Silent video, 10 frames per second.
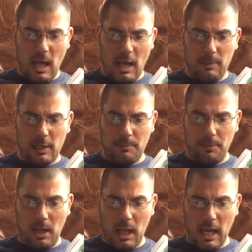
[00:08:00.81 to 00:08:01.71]
I'm in a
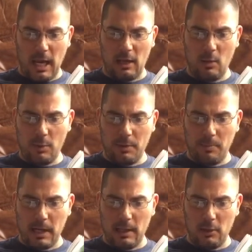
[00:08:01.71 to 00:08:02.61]
plane with a
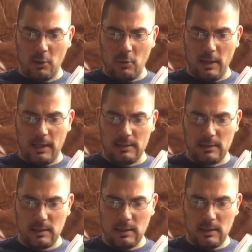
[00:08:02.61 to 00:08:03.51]
pilot who is...
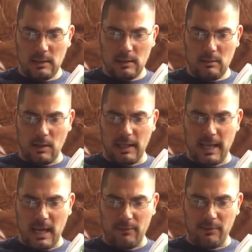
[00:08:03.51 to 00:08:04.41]
Well, he
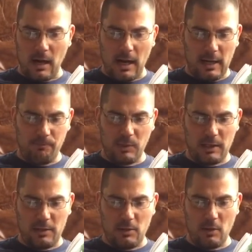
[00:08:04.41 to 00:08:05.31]
can't fly, and I
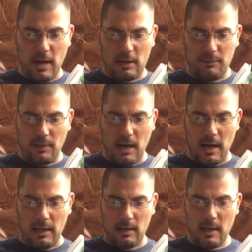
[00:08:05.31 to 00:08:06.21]
don't know how to
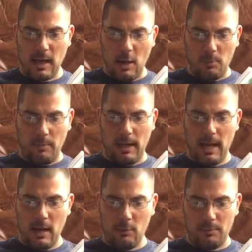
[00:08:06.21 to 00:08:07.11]
fly. Help me,
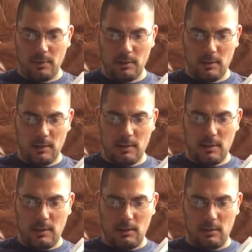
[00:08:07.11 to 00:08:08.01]
help!
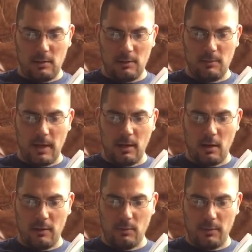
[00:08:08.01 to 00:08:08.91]
He turned his mic
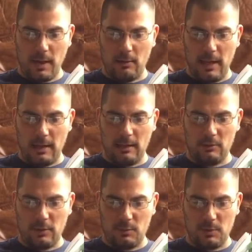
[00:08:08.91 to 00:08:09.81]
off without ending
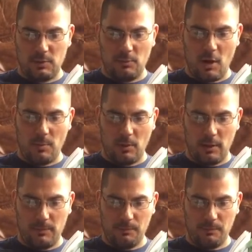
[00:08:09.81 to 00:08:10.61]
transmission properly.